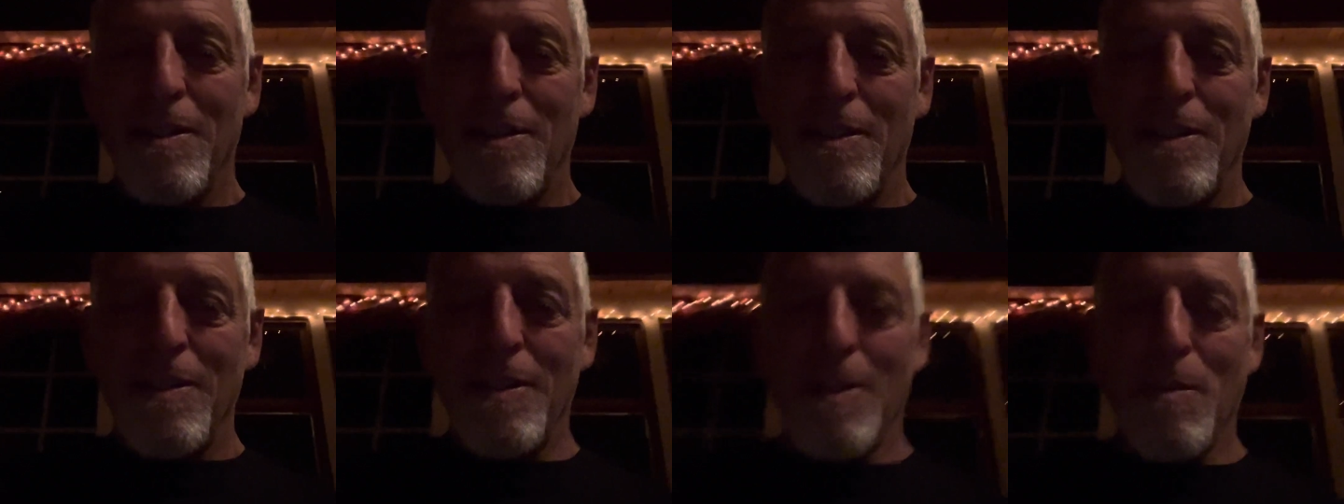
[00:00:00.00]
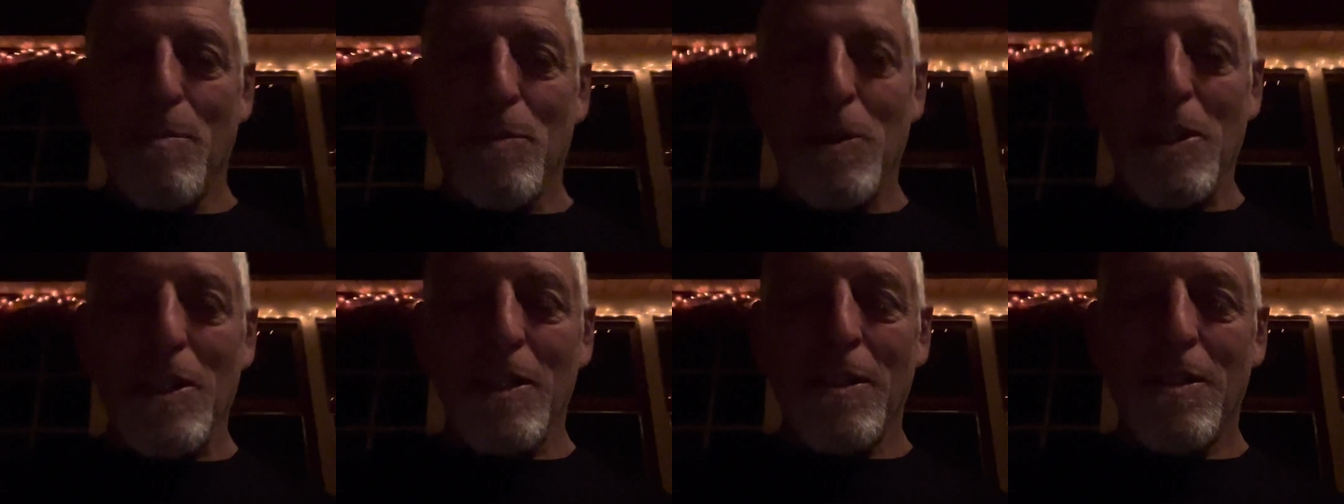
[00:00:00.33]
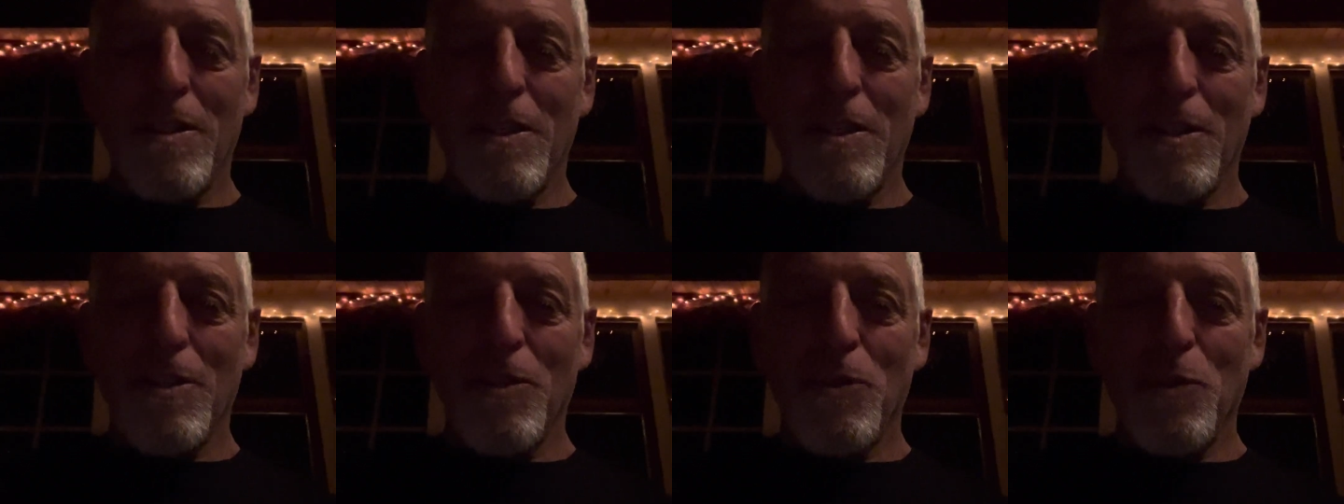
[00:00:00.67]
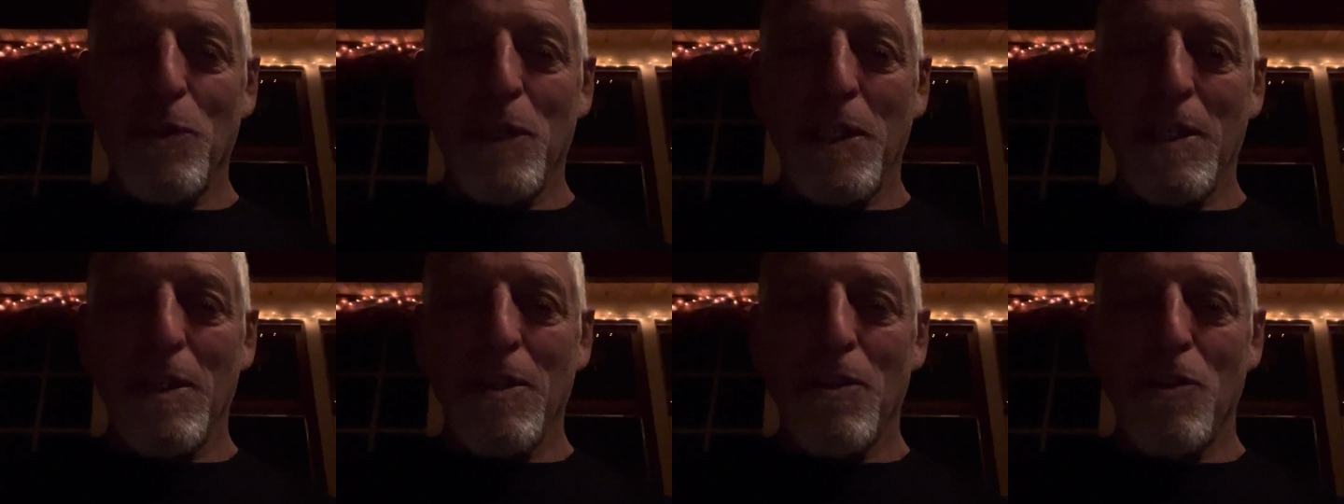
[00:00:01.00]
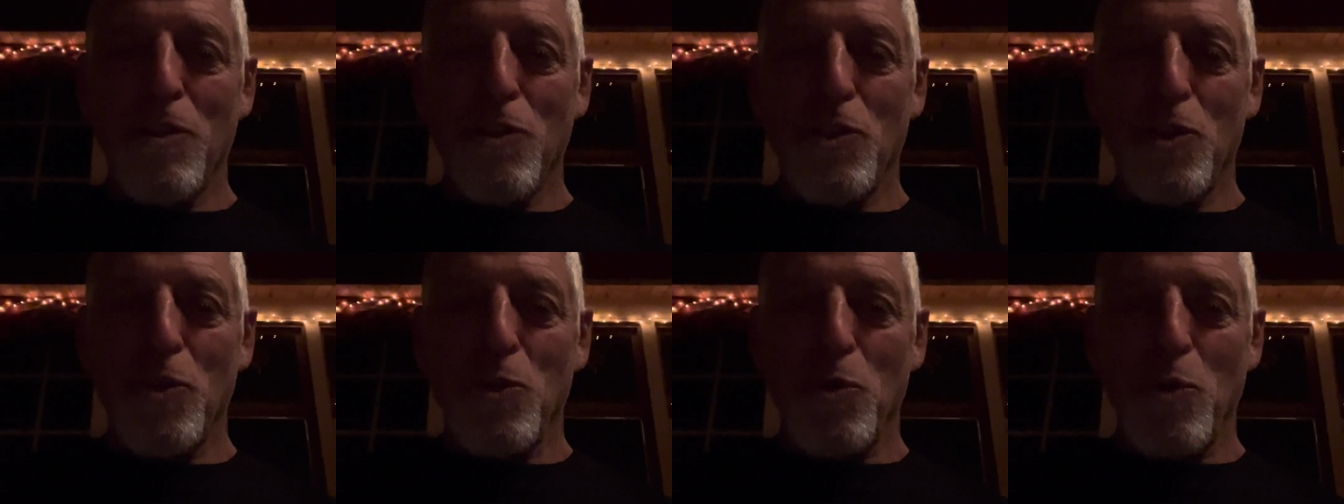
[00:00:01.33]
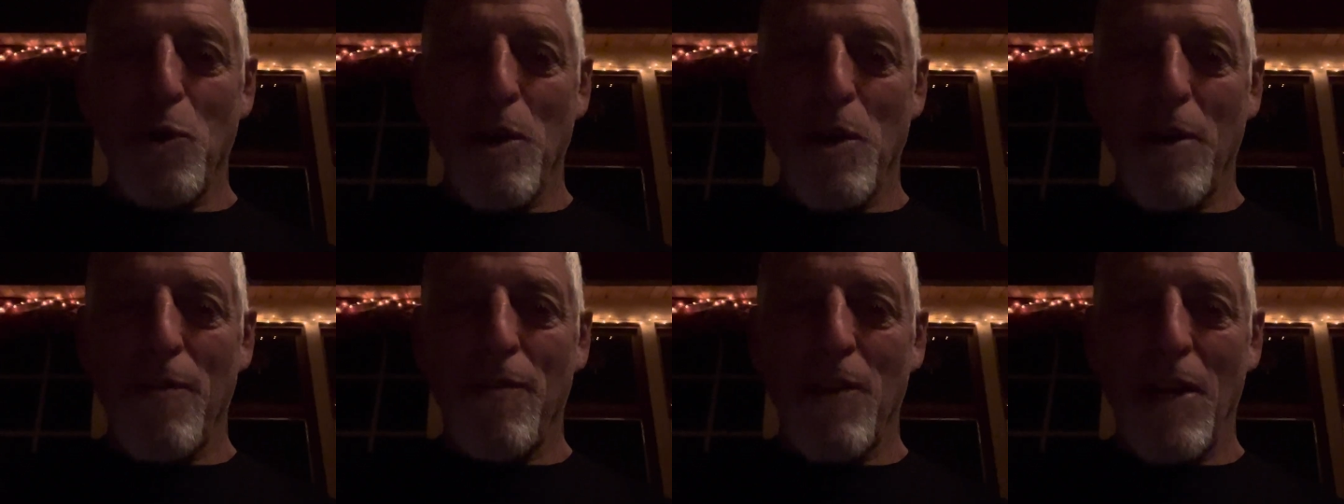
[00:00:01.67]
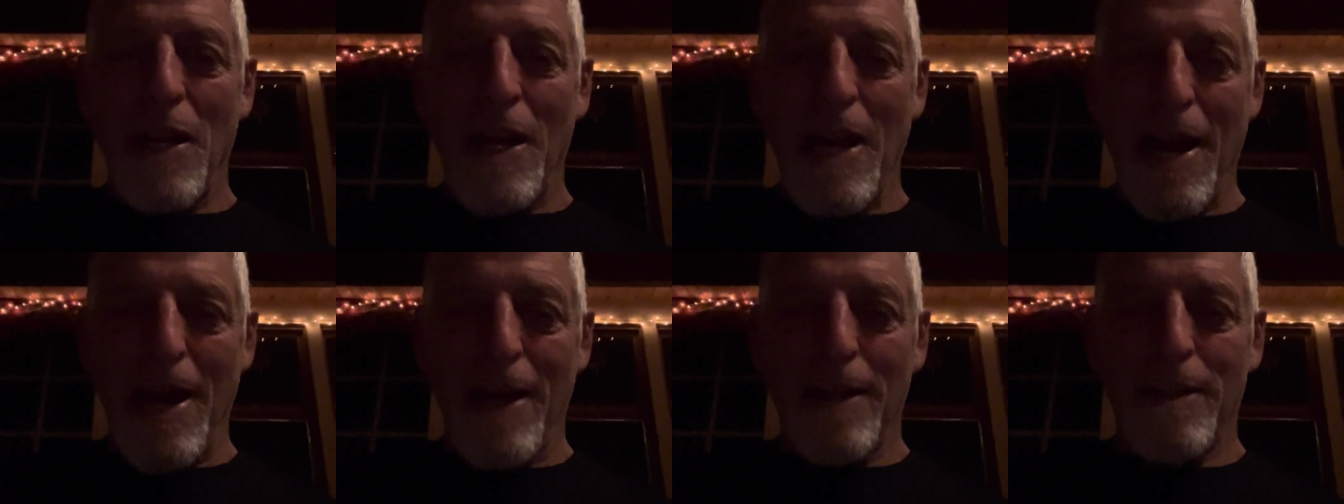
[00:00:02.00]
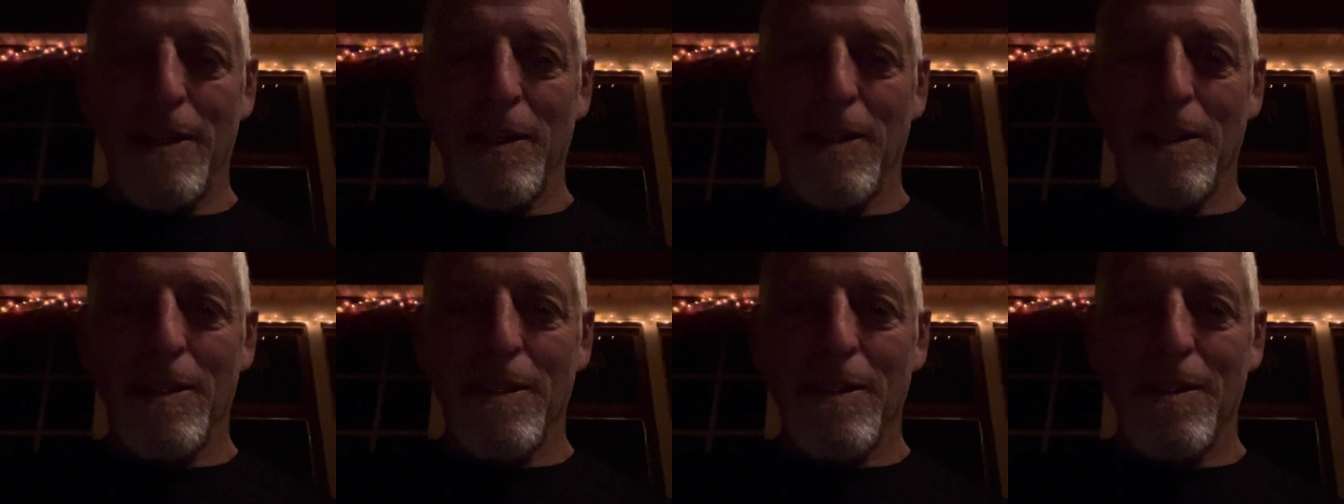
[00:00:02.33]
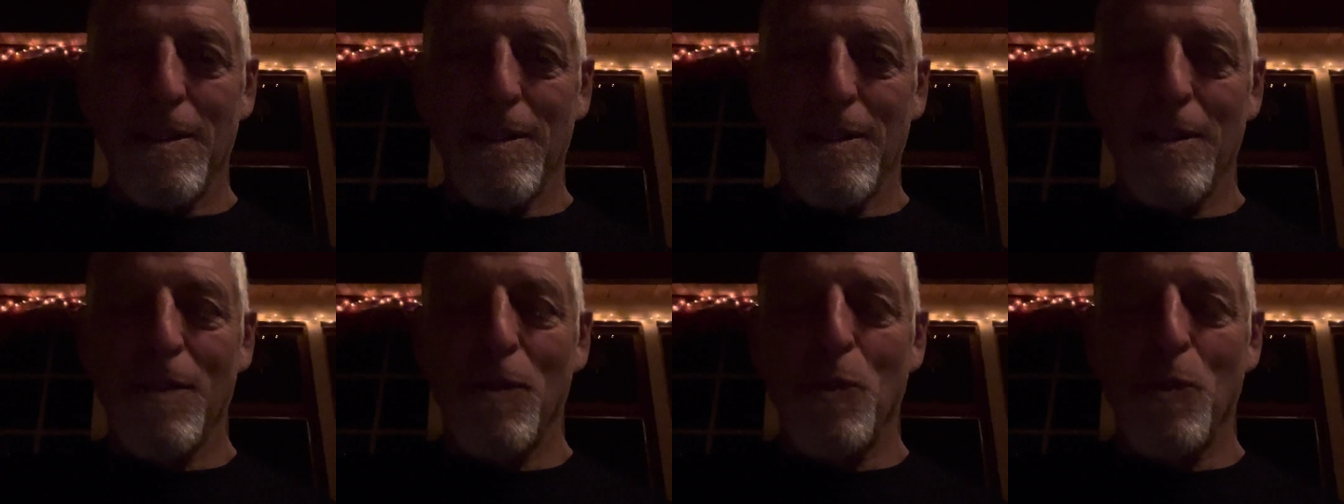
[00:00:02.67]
and I'm continuing the story of Aladdin and